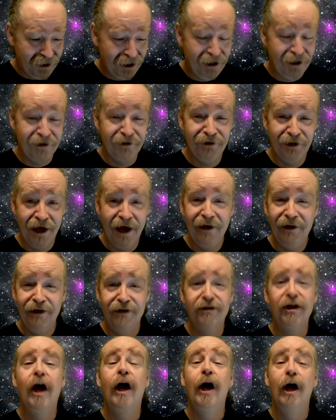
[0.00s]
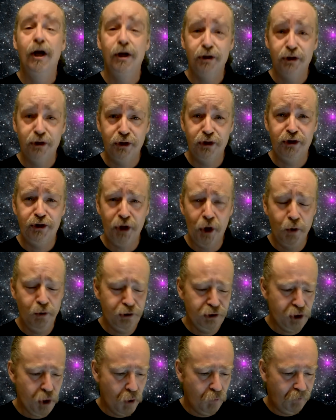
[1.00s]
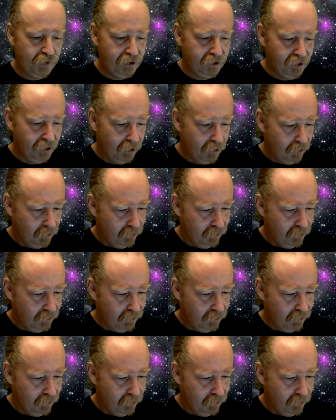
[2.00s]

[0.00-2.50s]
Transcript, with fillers: because that is so stupid.